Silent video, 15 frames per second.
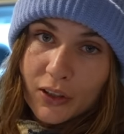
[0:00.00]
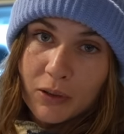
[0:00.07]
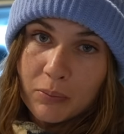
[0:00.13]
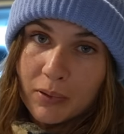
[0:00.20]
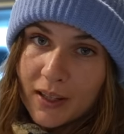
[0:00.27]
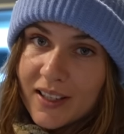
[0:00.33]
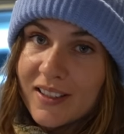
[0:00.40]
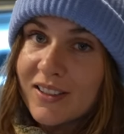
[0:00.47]
good
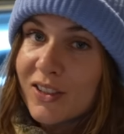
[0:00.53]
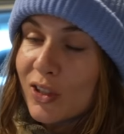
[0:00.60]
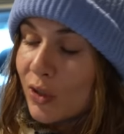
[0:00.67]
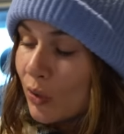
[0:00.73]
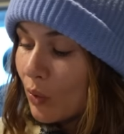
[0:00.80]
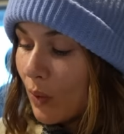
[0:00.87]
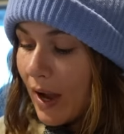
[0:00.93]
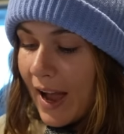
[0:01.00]
place
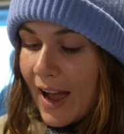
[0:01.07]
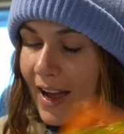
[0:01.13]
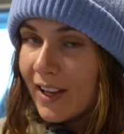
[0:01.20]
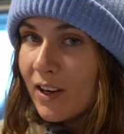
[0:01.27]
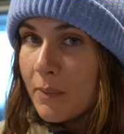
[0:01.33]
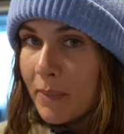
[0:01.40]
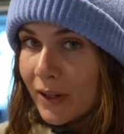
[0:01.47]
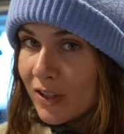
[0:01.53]
to
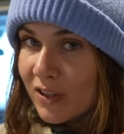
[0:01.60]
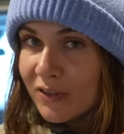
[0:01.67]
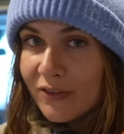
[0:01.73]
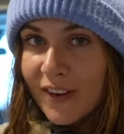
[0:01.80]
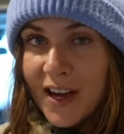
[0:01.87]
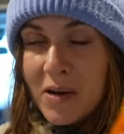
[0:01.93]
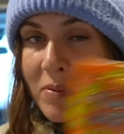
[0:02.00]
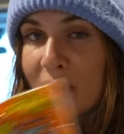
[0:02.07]
add a bunch of
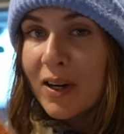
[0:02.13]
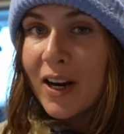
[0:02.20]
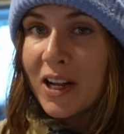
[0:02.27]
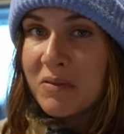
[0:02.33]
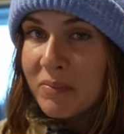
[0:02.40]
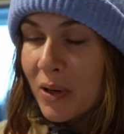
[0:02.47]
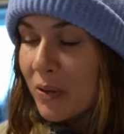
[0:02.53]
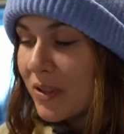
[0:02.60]
fiber
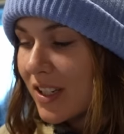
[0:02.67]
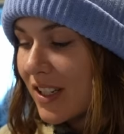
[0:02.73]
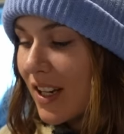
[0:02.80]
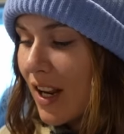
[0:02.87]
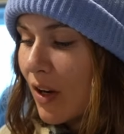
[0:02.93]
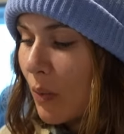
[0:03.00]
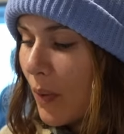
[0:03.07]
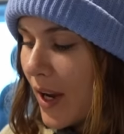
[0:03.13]
and protein
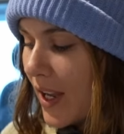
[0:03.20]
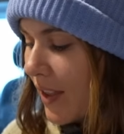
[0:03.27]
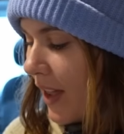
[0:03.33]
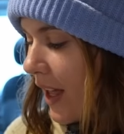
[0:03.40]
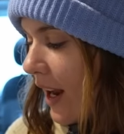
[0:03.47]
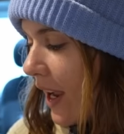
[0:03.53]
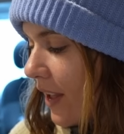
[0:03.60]
in a way that